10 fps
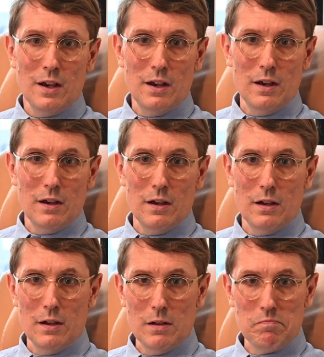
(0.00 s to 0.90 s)

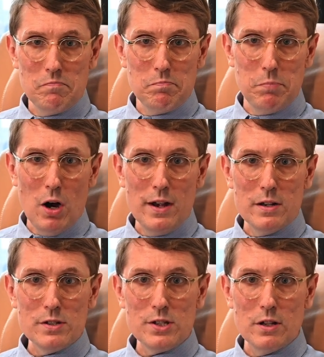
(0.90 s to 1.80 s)
uh, buy
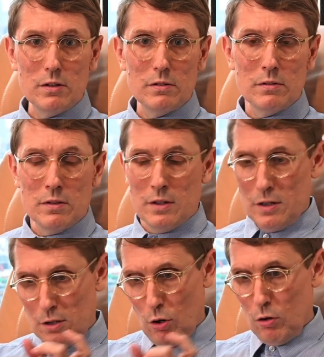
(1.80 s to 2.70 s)
and sell
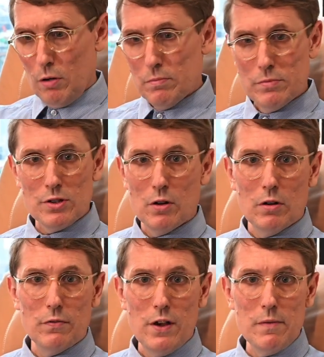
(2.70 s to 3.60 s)
columns
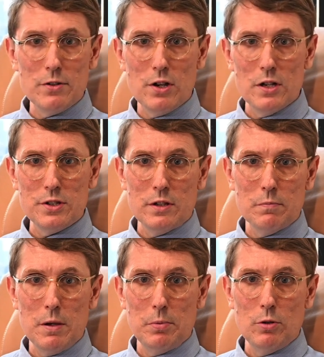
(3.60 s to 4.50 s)
of advertising.
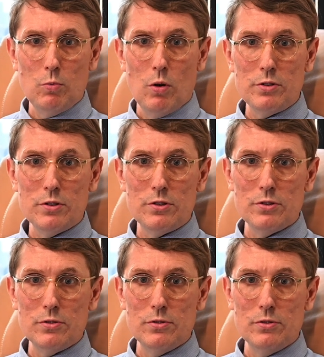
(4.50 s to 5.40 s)
People who wanted
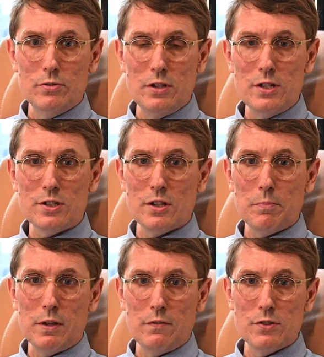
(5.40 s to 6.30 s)
to list
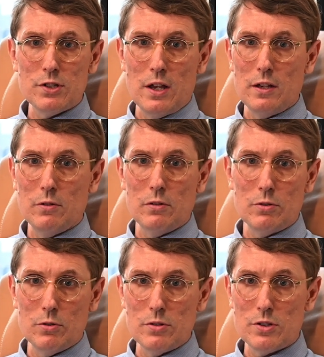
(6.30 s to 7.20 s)
something for sale
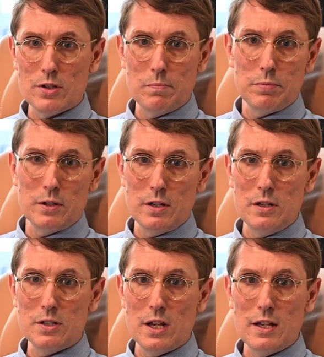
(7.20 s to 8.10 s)
could
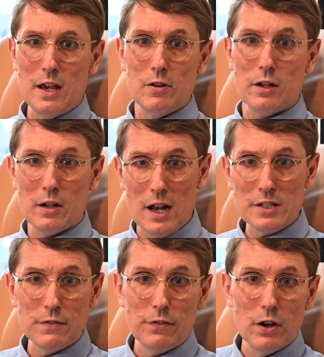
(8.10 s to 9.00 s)
simply take out a
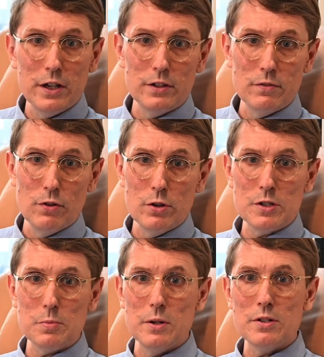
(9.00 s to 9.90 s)
classified
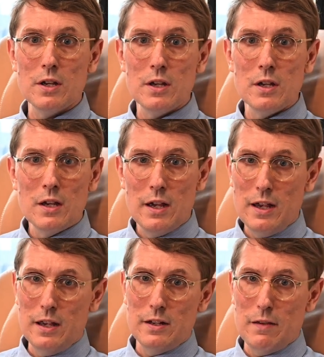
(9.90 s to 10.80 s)
advertisement
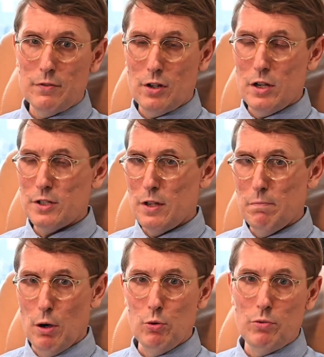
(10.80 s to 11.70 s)
and advertise their
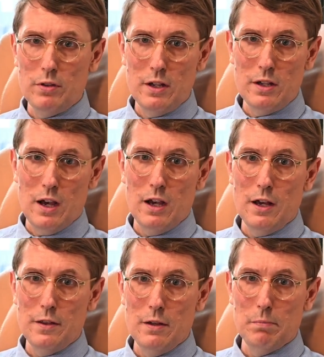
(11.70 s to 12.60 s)
boat, their
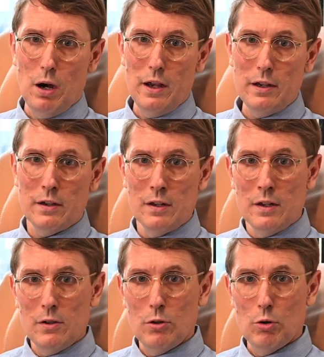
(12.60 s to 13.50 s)
car, their bike,
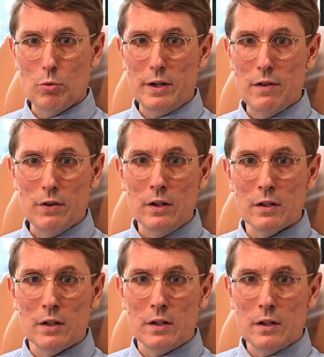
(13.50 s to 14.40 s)
or whatever,
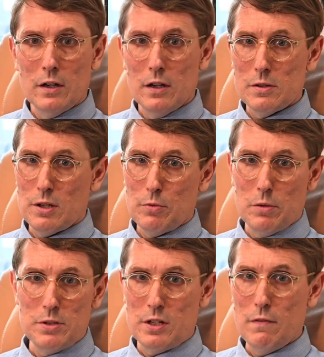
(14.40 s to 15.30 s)
uh,
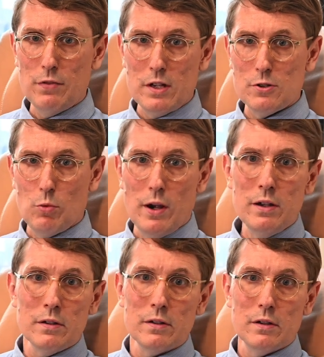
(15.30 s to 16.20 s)
sometimes to give things away.
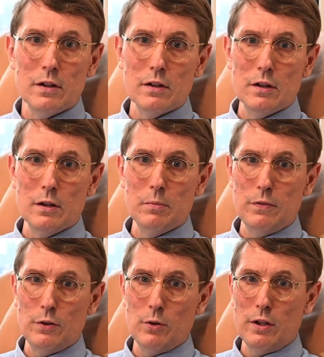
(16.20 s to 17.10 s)
Um, if
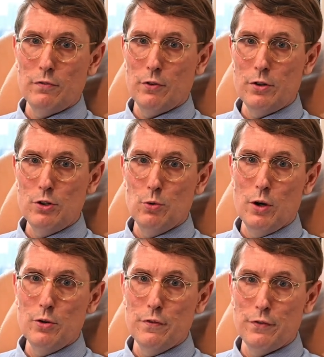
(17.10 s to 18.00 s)
you're looking for a new
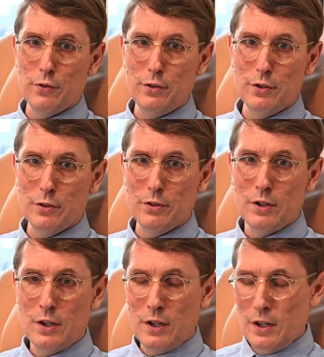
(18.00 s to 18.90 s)
owner for your
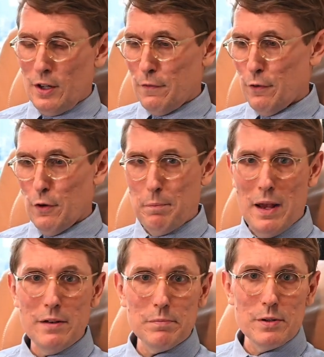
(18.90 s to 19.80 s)
for a pet